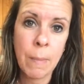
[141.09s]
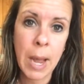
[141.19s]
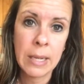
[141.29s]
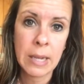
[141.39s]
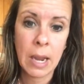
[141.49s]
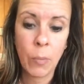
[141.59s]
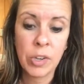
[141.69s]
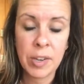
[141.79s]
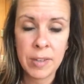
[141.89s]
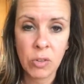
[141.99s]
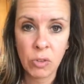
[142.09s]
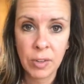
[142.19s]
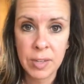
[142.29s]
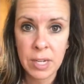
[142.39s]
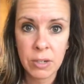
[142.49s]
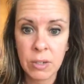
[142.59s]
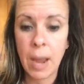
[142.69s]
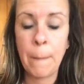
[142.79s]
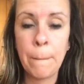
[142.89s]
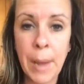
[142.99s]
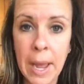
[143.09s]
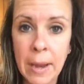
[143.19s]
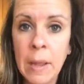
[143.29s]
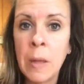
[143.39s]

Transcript: my time, which is Central Standard Time. But